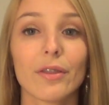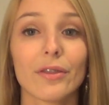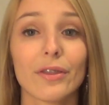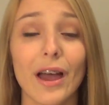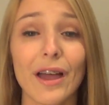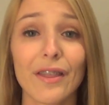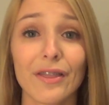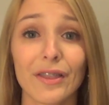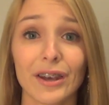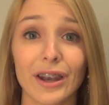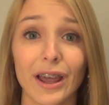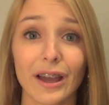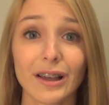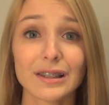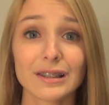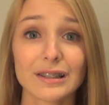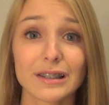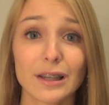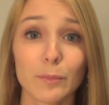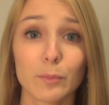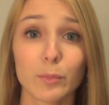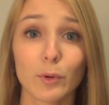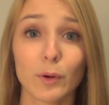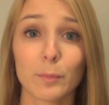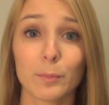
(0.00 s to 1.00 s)
Then the next
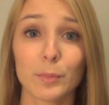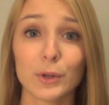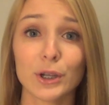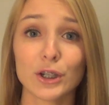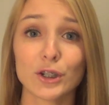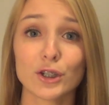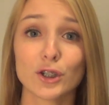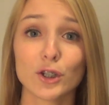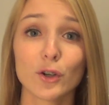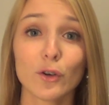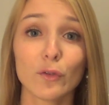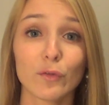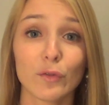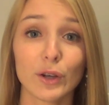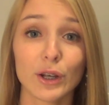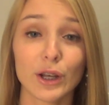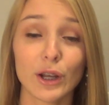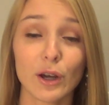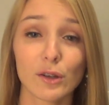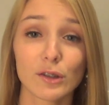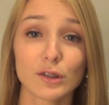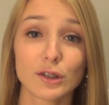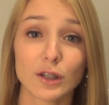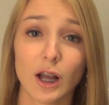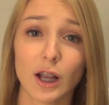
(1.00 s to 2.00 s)
tip would be, do
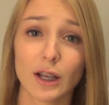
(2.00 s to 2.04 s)
videos